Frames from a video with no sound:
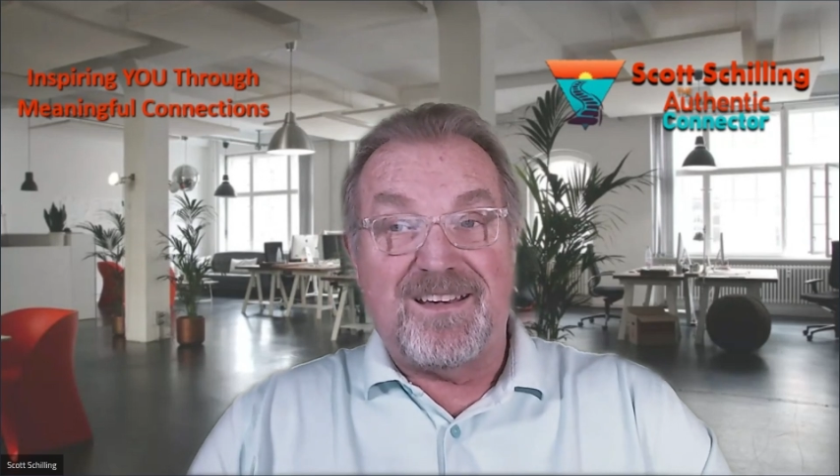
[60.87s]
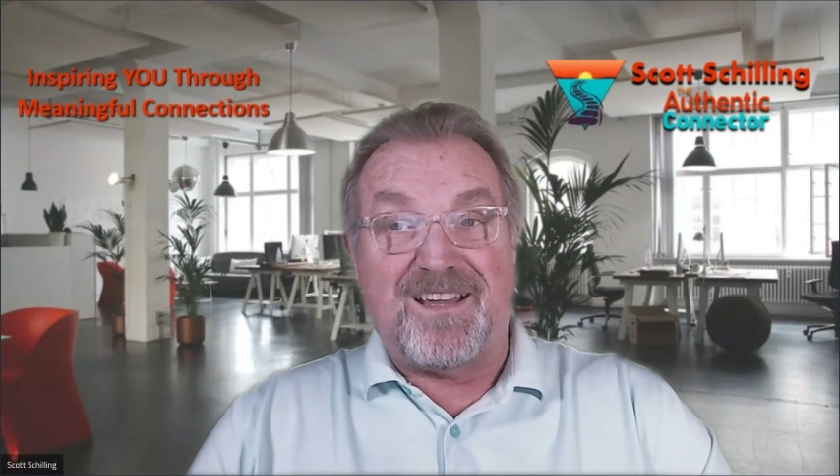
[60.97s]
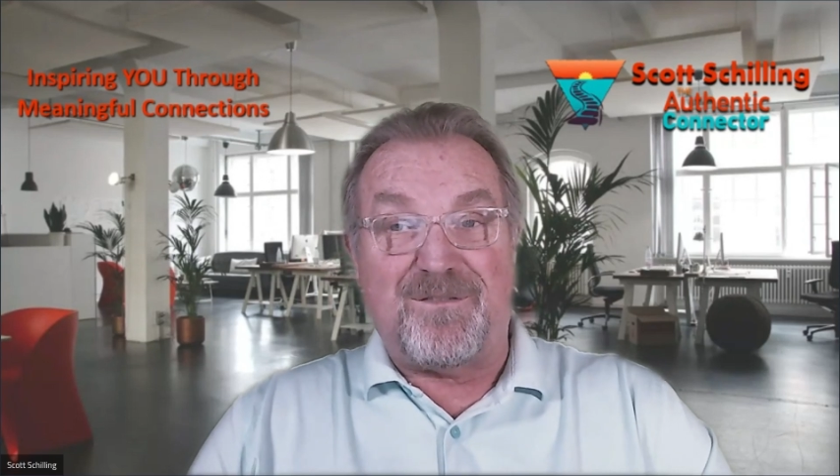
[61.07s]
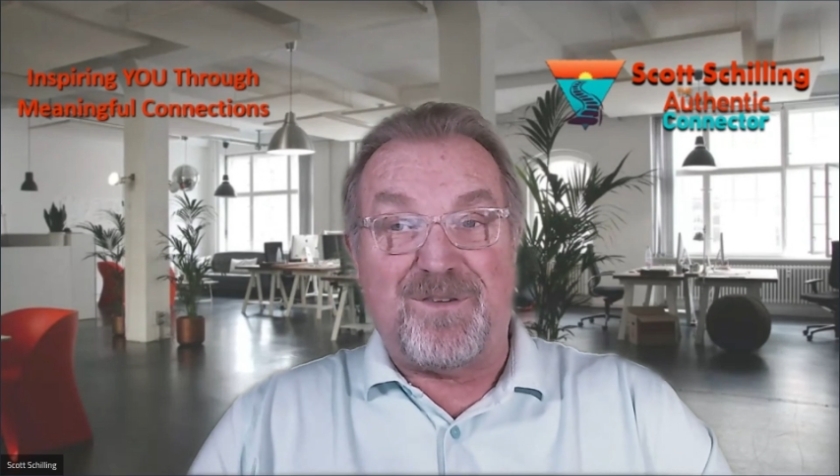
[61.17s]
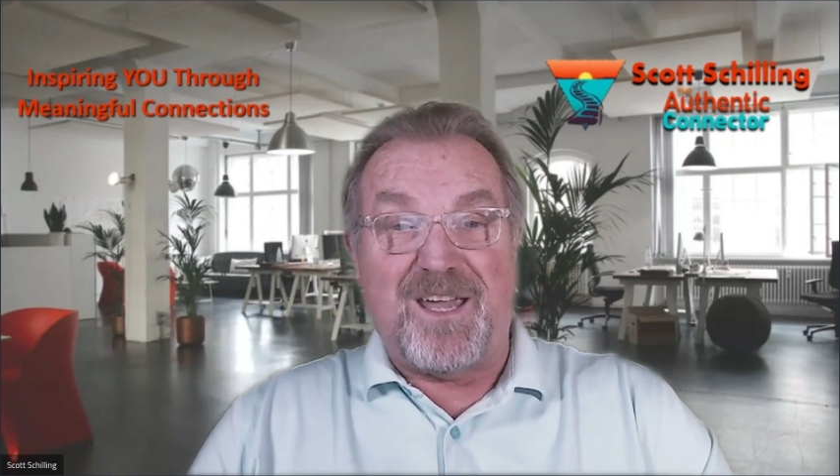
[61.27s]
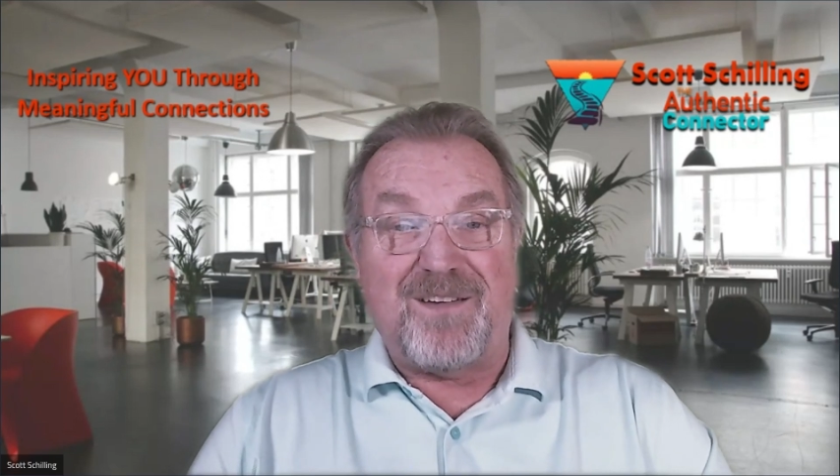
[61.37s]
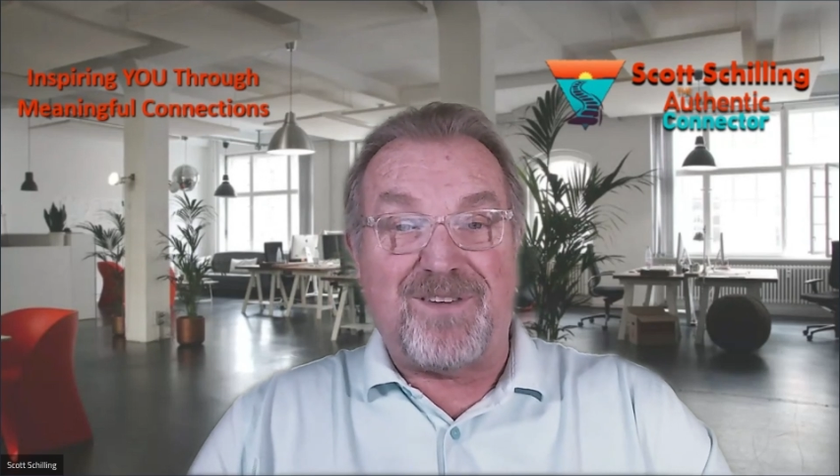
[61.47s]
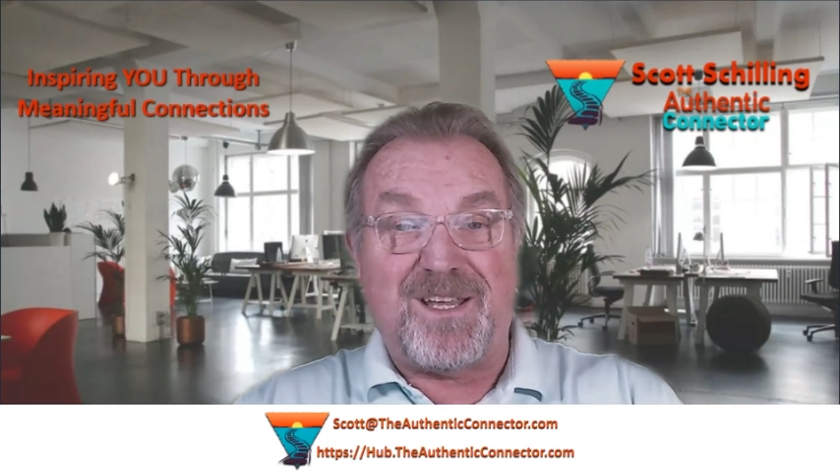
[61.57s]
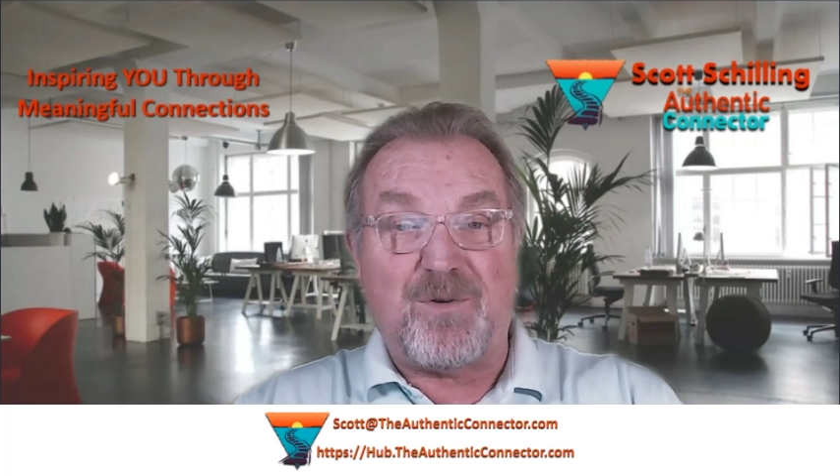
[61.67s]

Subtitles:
Now, if you have any